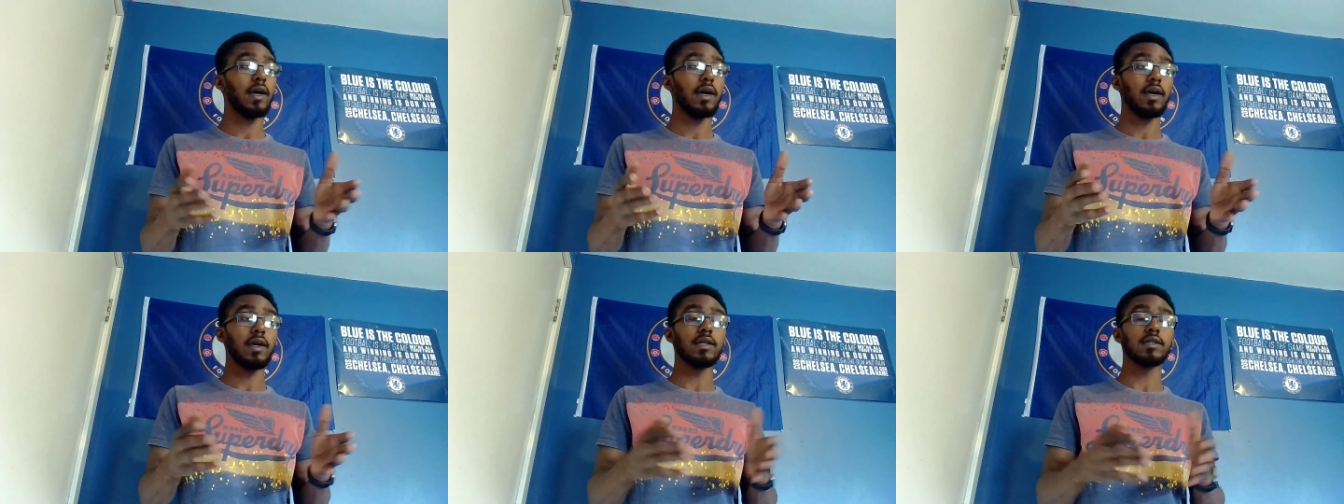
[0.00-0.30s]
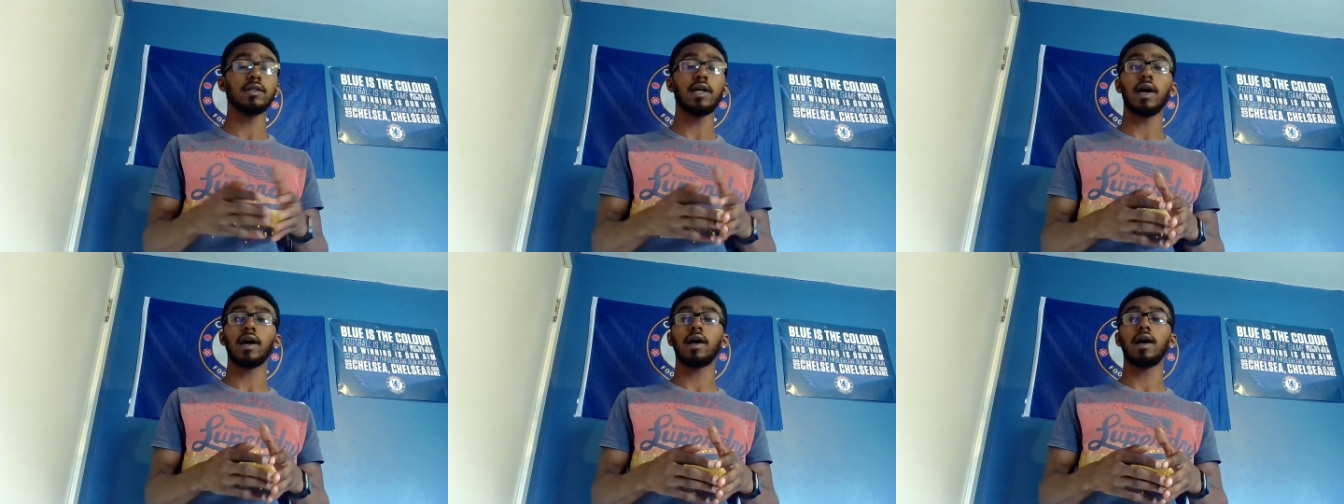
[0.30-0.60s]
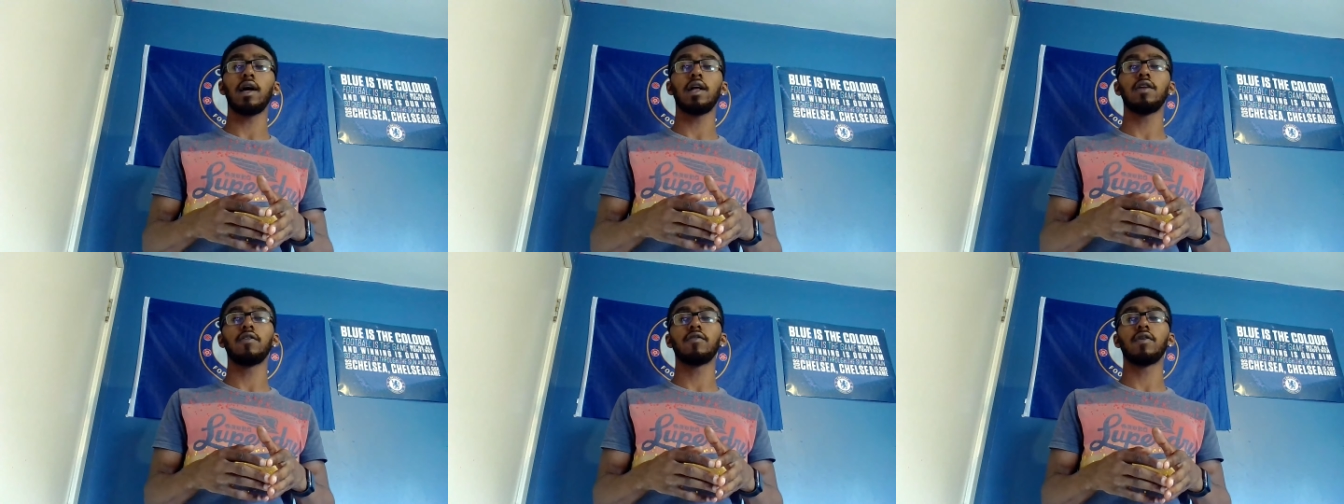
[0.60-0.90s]
He's that
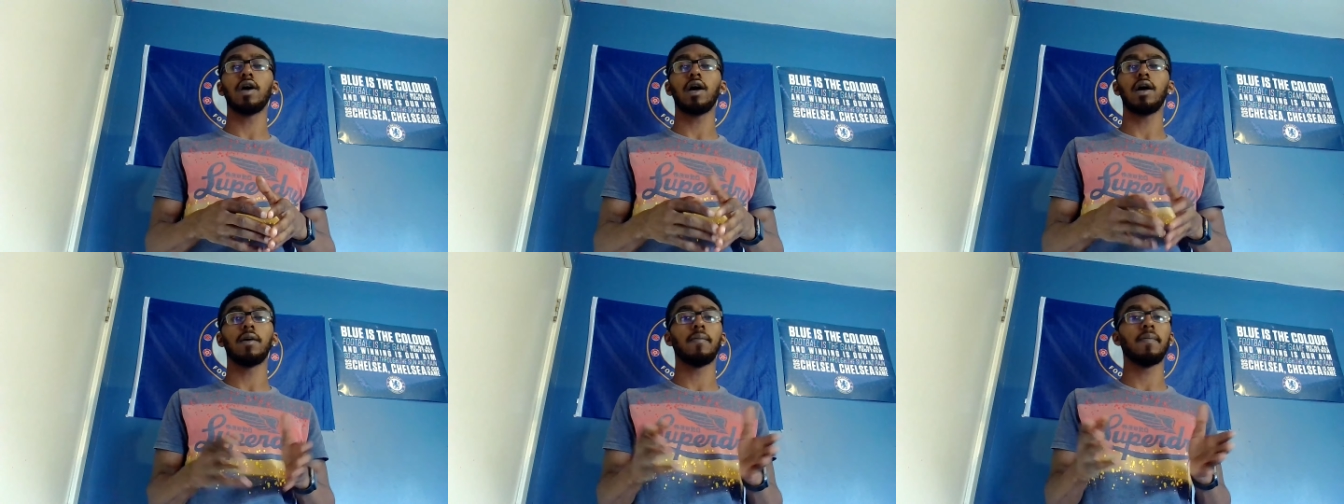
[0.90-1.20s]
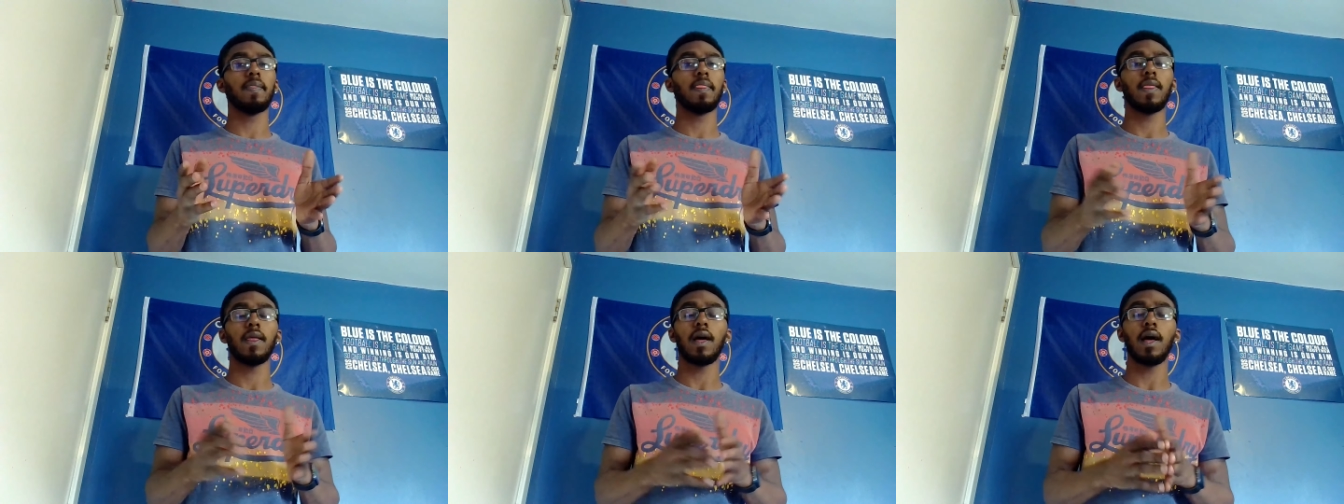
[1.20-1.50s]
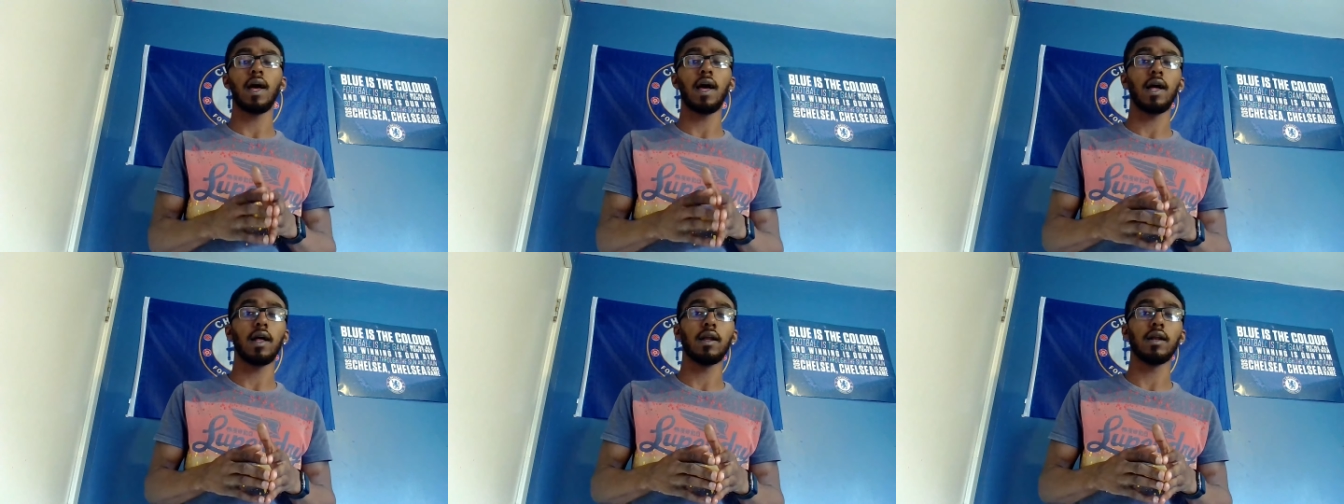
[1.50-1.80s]
kind of guy.
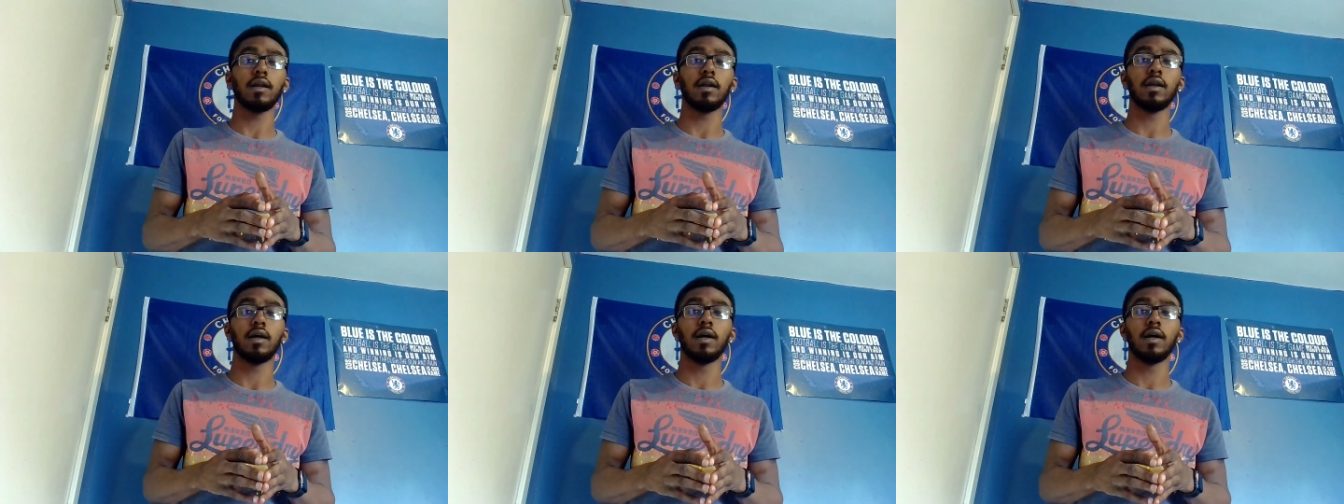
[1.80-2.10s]
And